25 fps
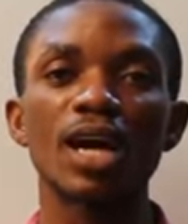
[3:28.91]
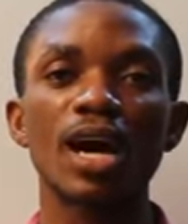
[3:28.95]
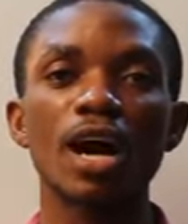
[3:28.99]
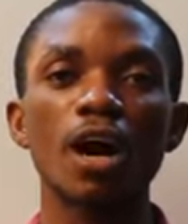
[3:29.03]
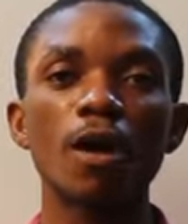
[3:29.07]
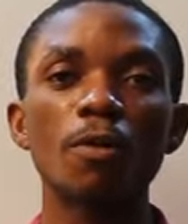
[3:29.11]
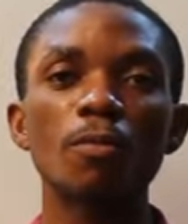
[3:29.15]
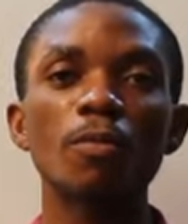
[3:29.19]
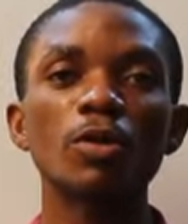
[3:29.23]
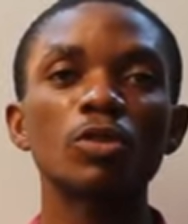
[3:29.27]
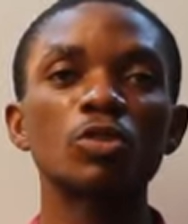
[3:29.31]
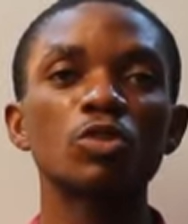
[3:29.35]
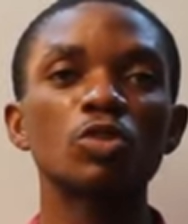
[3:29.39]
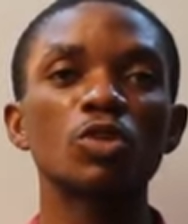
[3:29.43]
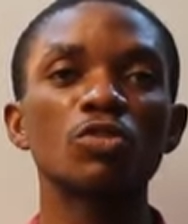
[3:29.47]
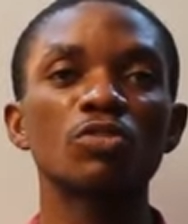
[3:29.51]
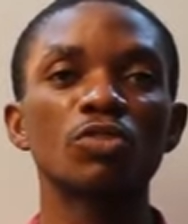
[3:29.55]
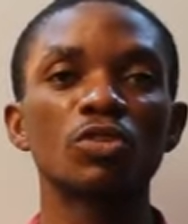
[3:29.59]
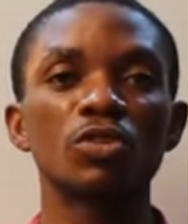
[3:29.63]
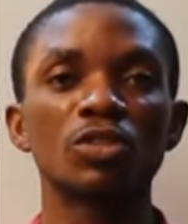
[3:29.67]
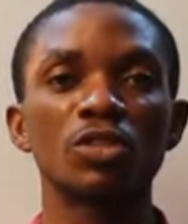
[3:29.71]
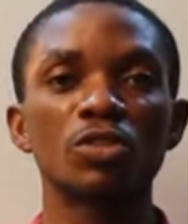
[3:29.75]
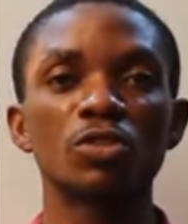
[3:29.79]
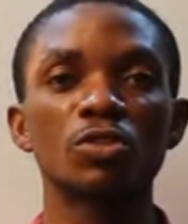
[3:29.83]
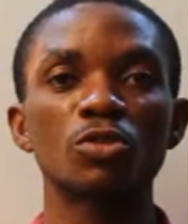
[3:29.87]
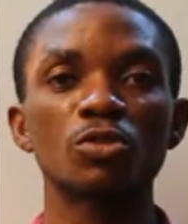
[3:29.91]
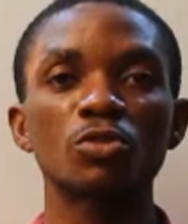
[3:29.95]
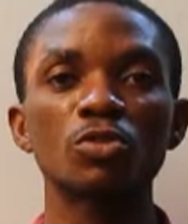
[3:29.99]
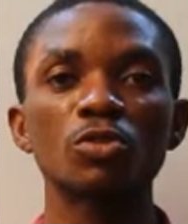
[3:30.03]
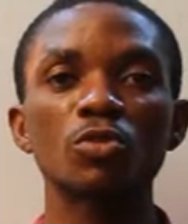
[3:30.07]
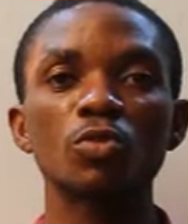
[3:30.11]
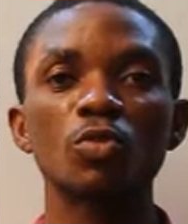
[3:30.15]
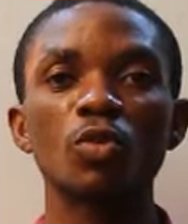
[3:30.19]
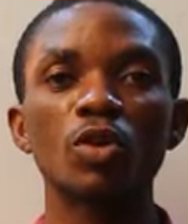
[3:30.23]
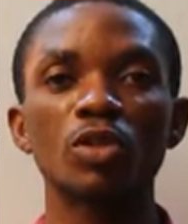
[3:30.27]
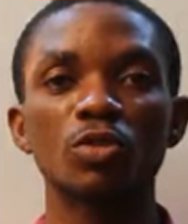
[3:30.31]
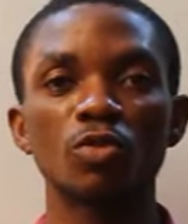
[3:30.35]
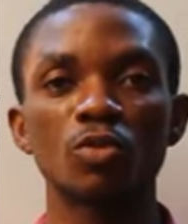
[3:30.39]
how much you've
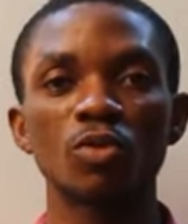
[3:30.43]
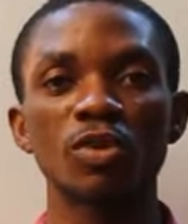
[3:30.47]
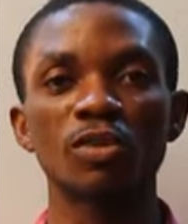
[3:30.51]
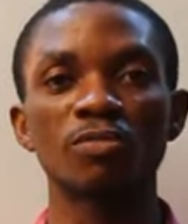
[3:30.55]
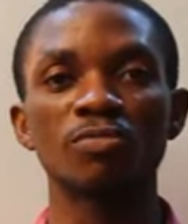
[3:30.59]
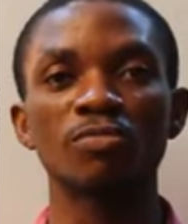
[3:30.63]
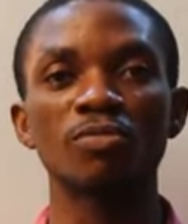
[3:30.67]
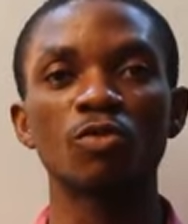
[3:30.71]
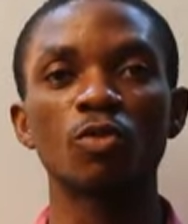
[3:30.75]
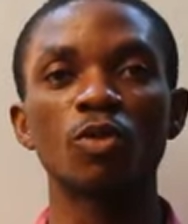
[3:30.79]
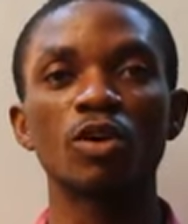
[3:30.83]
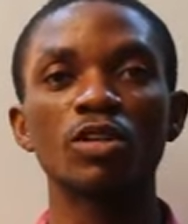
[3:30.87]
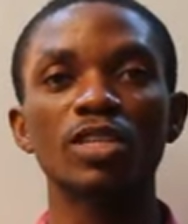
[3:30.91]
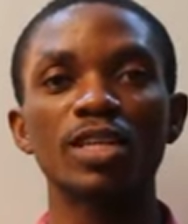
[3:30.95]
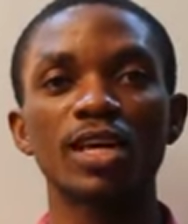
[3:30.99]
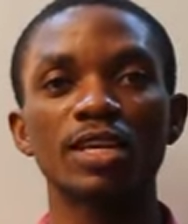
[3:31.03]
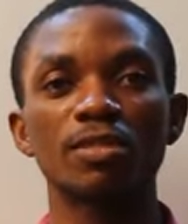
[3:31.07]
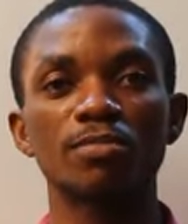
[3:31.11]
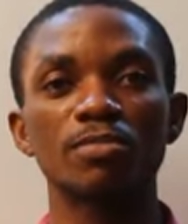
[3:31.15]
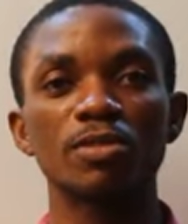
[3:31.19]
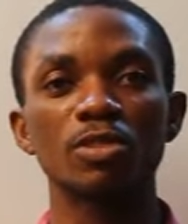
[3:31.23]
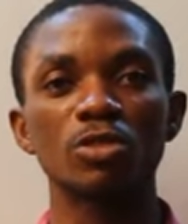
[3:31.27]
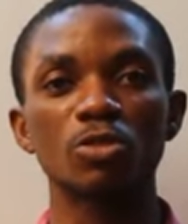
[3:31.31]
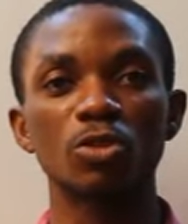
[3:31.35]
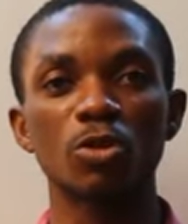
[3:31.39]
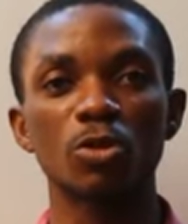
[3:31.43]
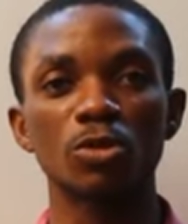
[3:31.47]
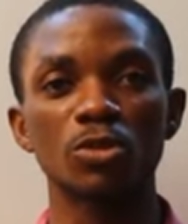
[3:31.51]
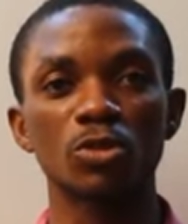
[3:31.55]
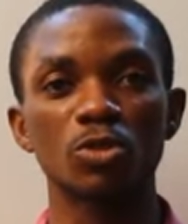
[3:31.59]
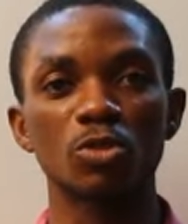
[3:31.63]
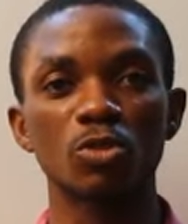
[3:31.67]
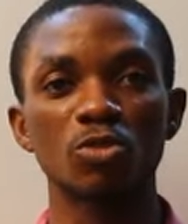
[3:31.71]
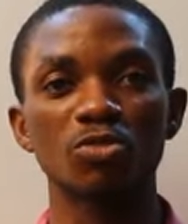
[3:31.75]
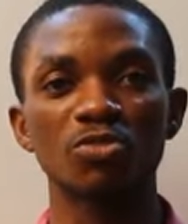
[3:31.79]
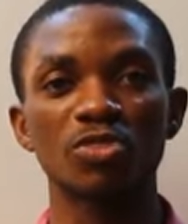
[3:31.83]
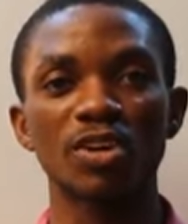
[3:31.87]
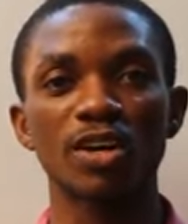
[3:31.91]
understood what has been
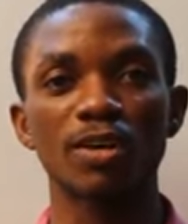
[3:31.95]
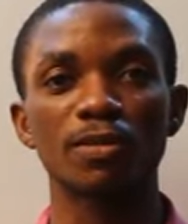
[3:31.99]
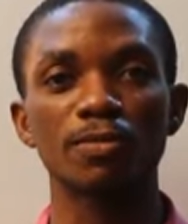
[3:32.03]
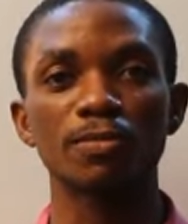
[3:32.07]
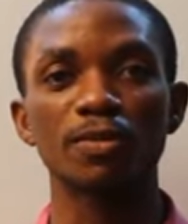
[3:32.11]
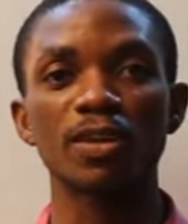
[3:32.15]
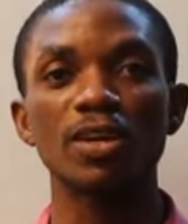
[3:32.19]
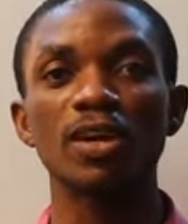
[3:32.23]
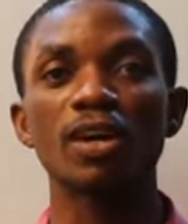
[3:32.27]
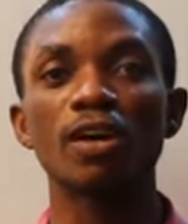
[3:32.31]
taught so far.